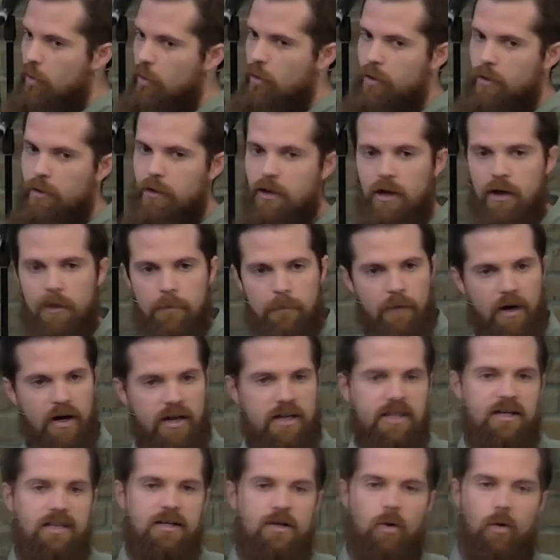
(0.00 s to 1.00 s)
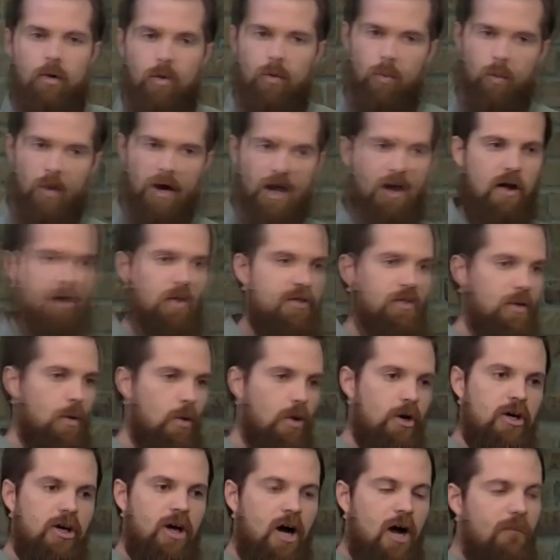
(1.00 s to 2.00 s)
or money or wealth
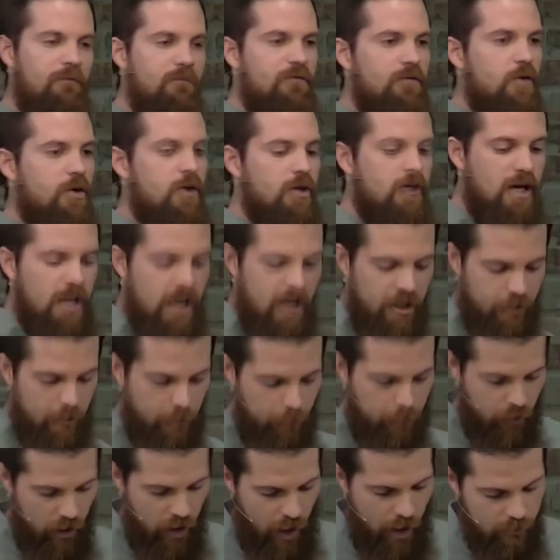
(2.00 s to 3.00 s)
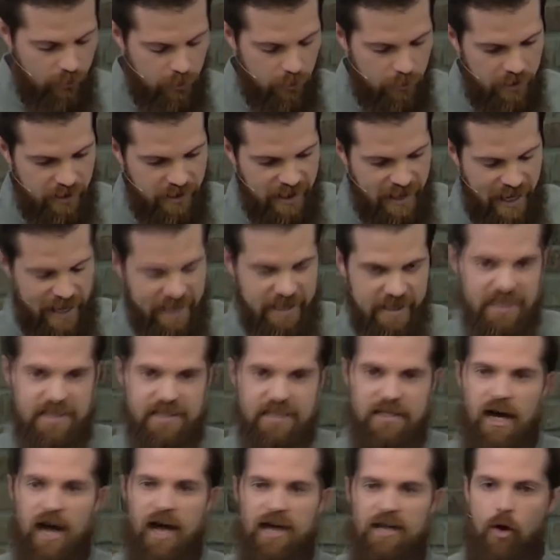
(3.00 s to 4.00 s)
or comfort, the problem in that
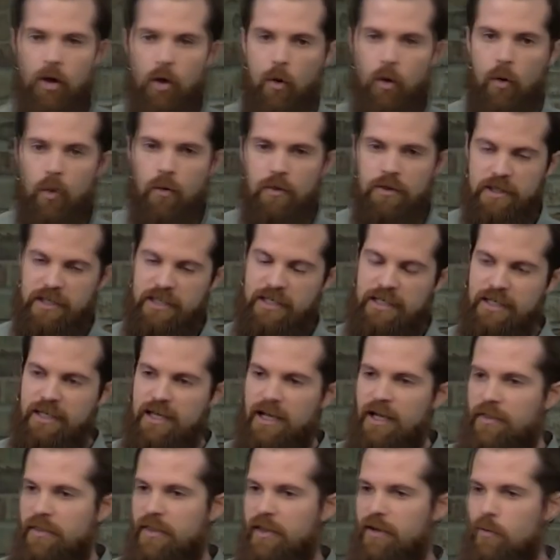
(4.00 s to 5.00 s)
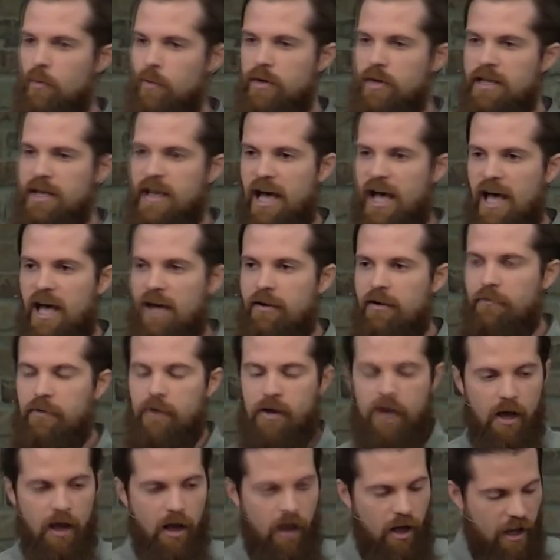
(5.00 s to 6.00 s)
is not only that we have
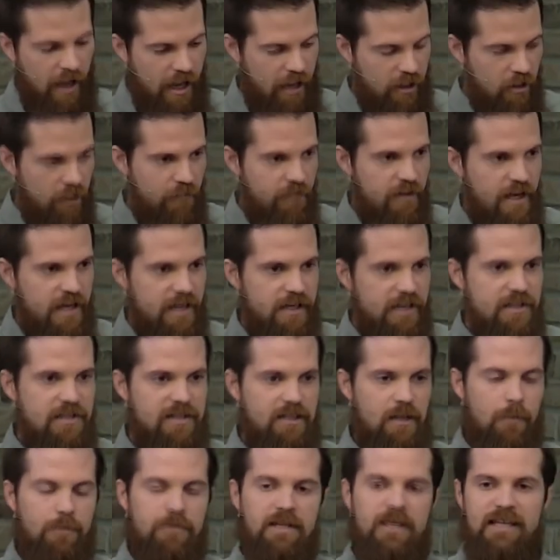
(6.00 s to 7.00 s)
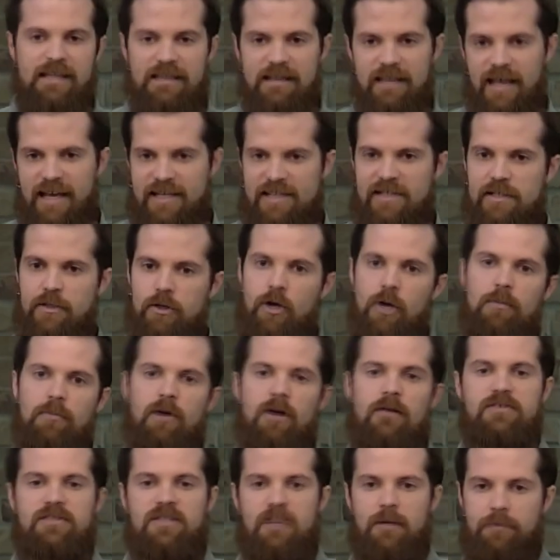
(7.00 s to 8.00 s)
elevated something lesser
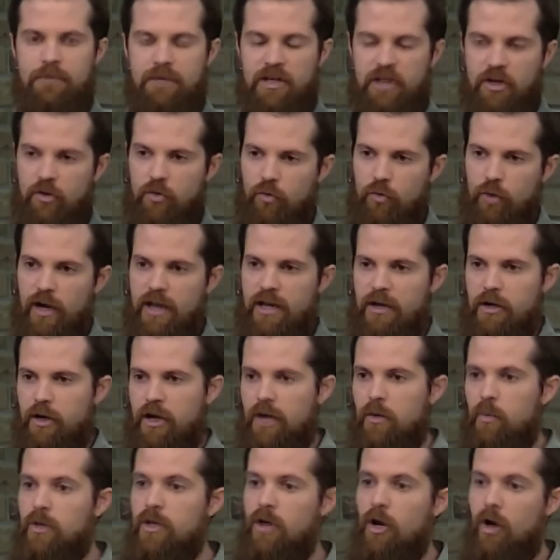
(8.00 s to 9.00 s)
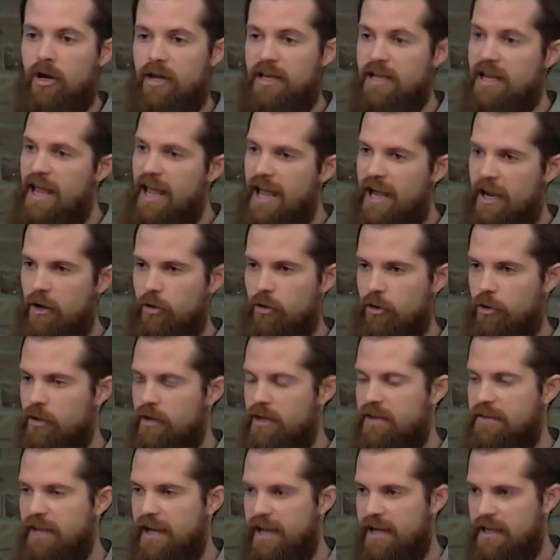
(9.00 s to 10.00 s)
above something greater and we are in error
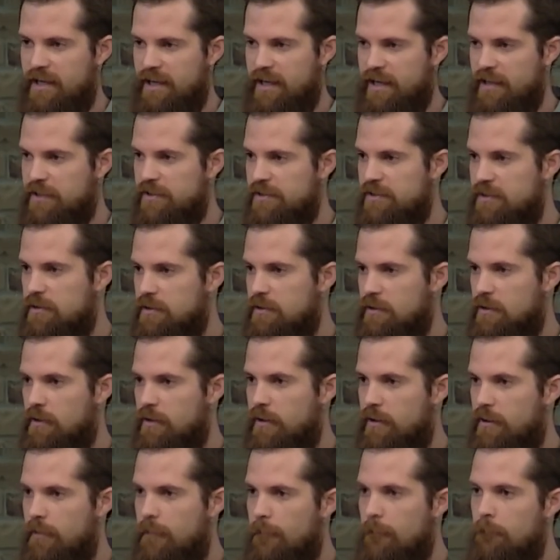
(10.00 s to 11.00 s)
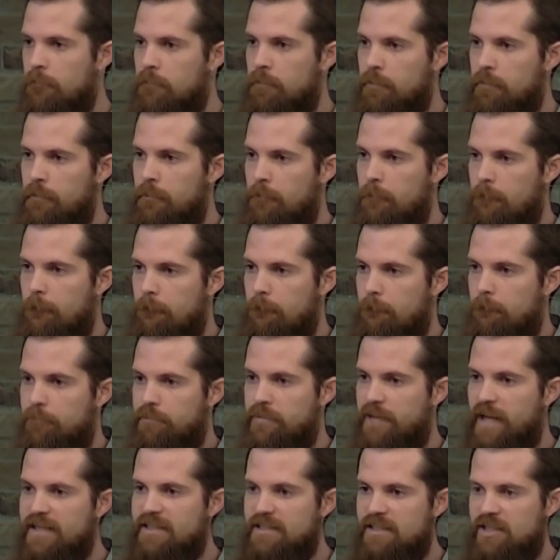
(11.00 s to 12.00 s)
in that case.
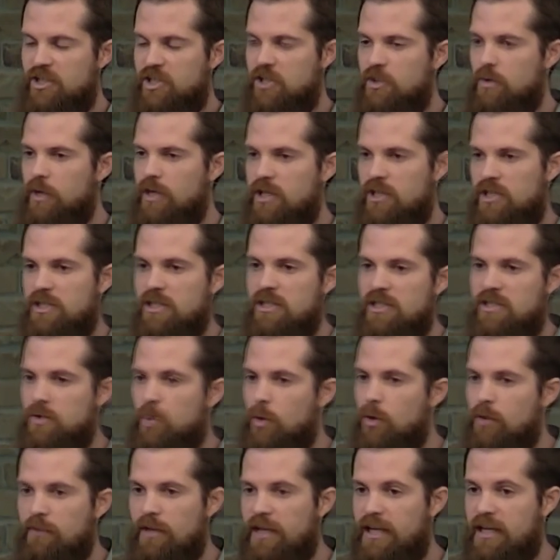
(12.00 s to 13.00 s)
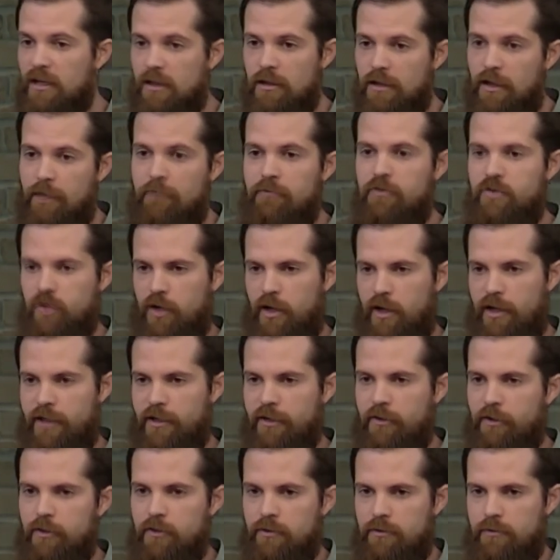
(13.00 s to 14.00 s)
That situation is sort of like a love
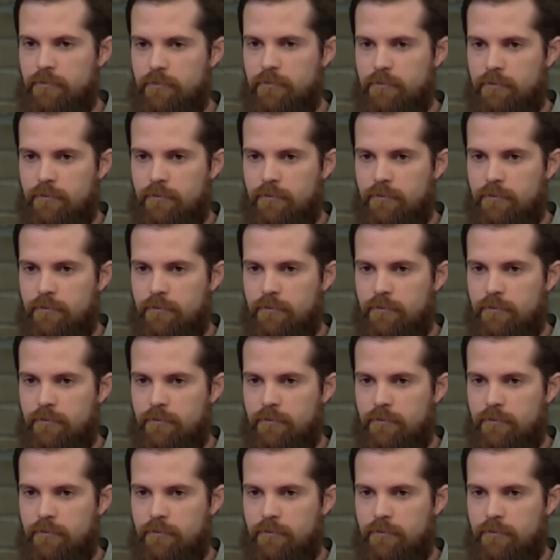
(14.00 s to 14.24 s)
triangle